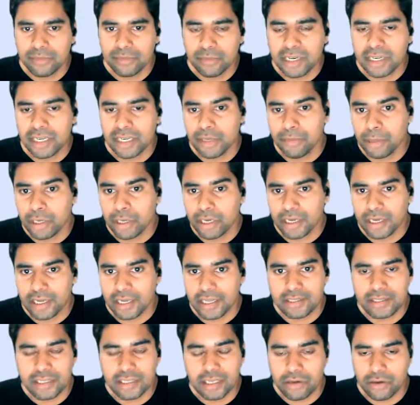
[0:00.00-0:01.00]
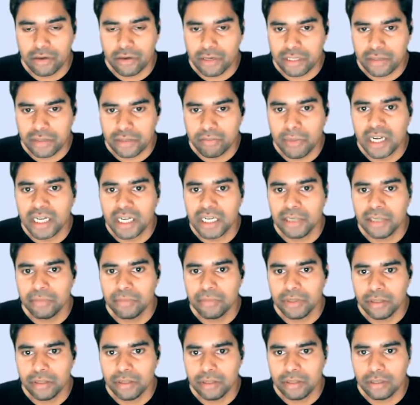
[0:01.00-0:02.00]
been democratized across
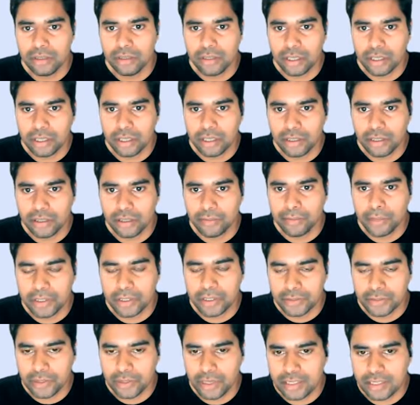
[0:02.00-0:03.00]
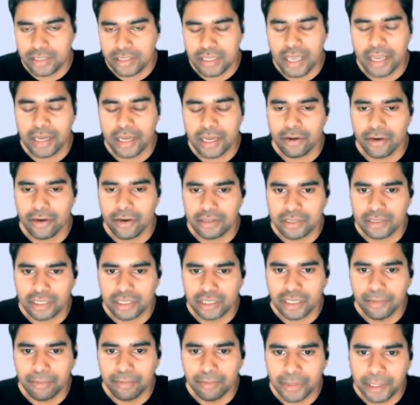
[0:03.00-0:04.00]
multiple personas across the
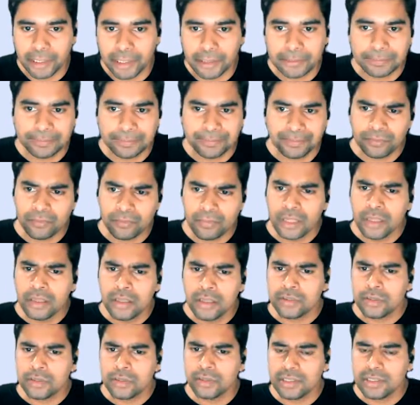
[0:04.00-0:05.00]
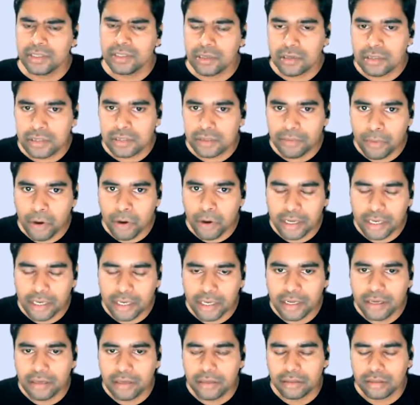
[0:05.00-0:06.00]
company. So this also brought
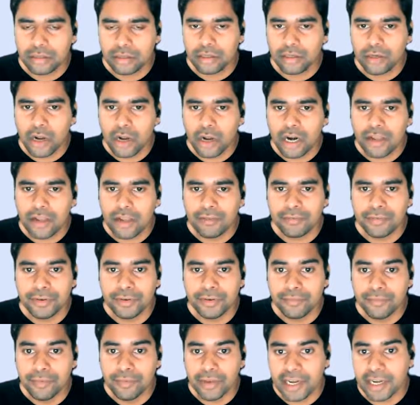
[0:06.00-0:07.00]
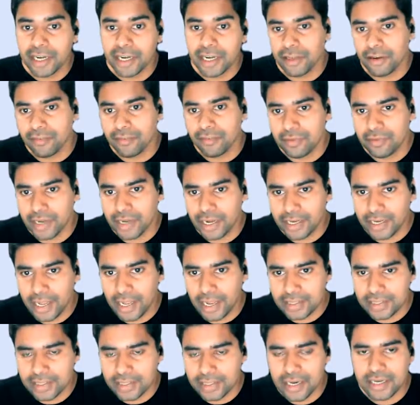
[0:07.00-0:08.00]
in a lot of variety of
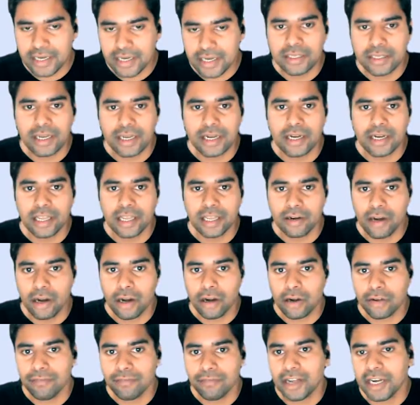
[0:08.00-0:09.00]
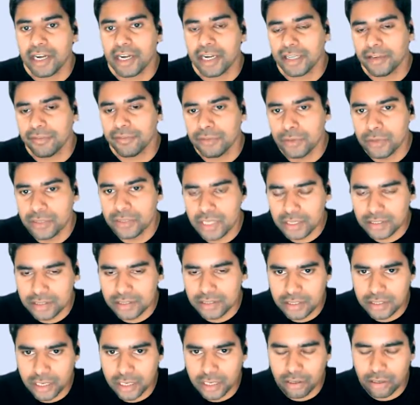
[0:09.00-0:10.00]
data assets and like a lot of variety of use
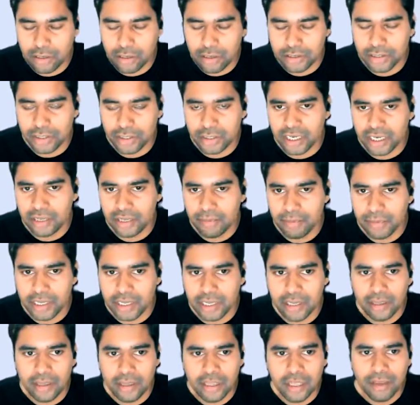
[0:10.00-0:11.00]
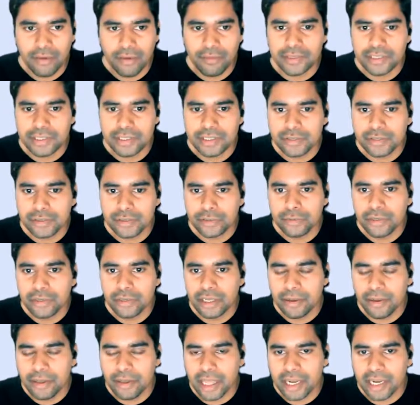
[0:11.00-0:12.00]
cases across your company, which is
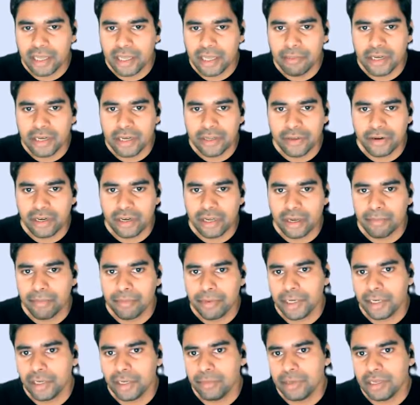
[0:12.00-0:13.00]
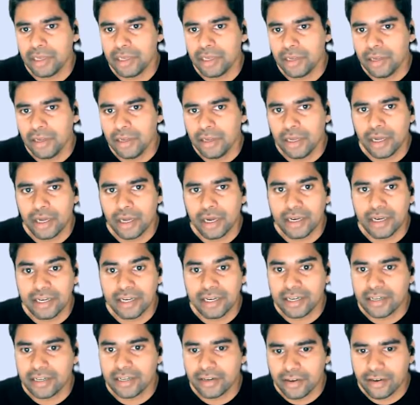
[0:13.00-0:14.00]
truly enabling your company to be
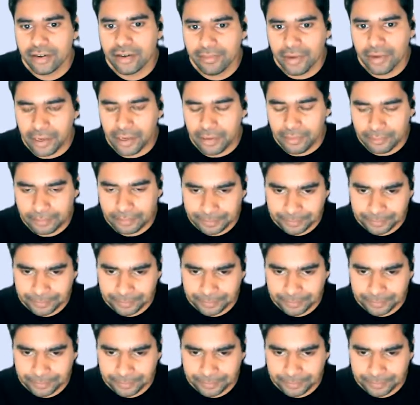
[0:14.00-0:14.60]
data driven.